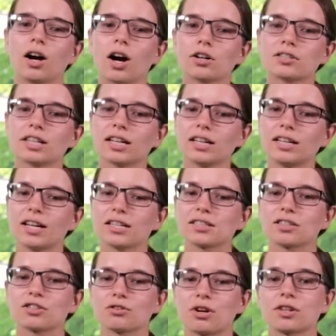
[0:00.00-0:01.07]
Our second nest
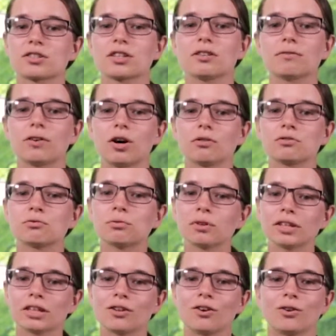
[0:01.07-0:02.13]
construction involves
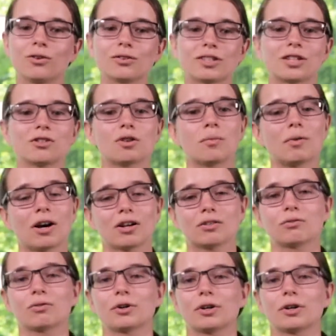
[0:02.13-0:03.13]
drilling holes into a block of